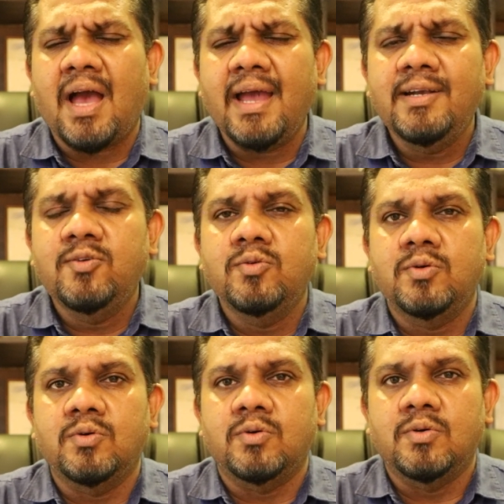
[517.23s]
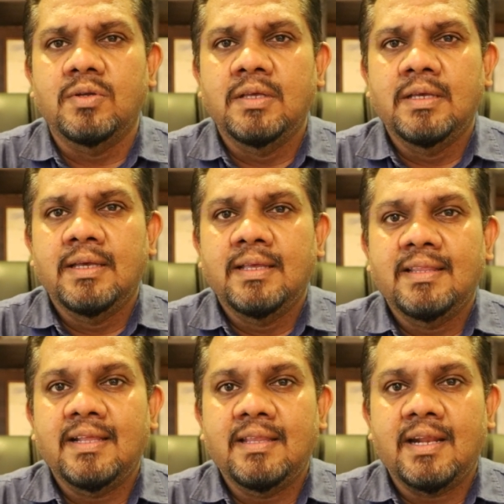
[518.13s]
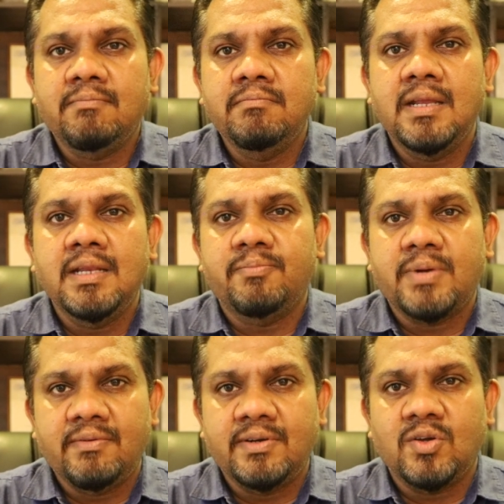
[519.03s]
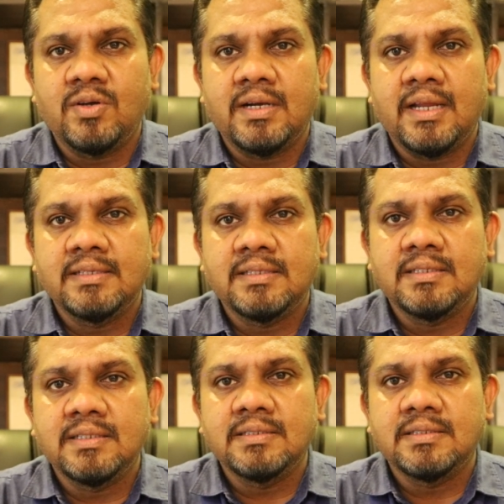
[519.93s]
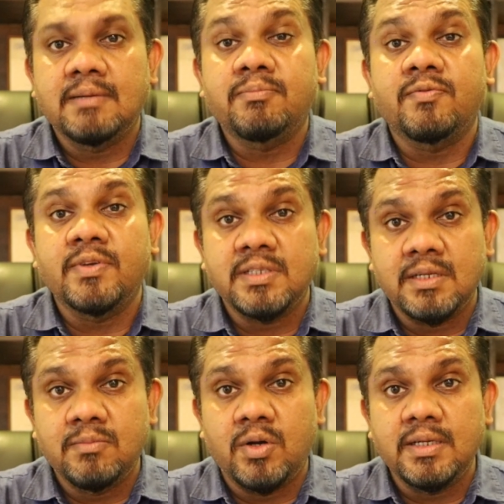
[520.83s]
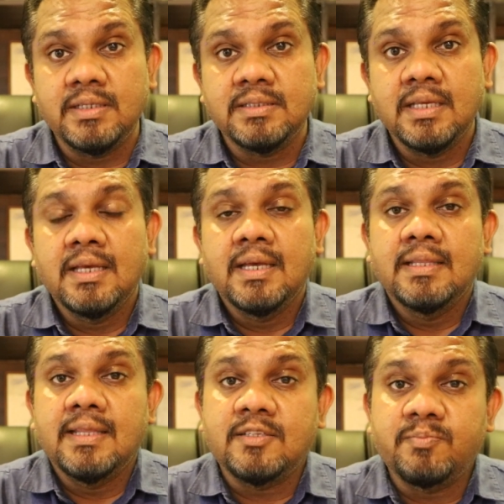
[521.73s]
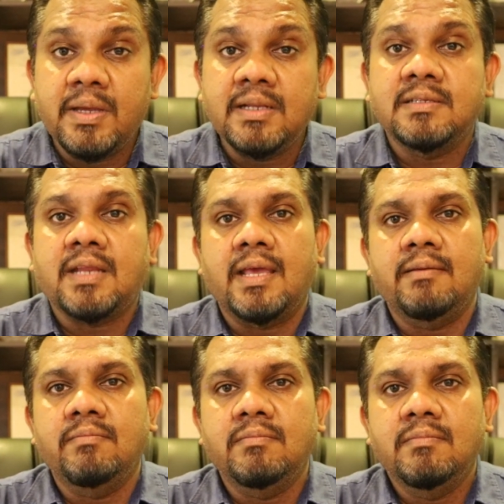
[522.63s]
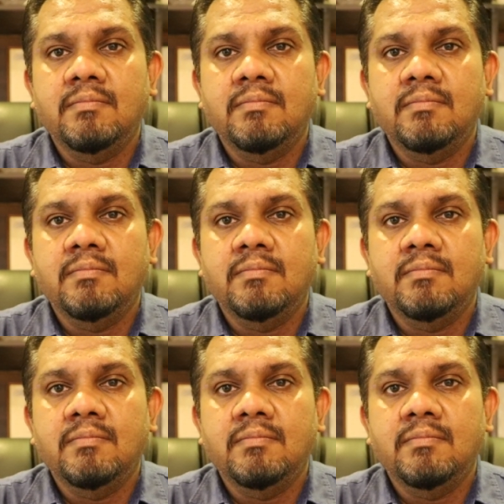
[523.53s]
I do know that there are many private organizations and professional bodies that spend time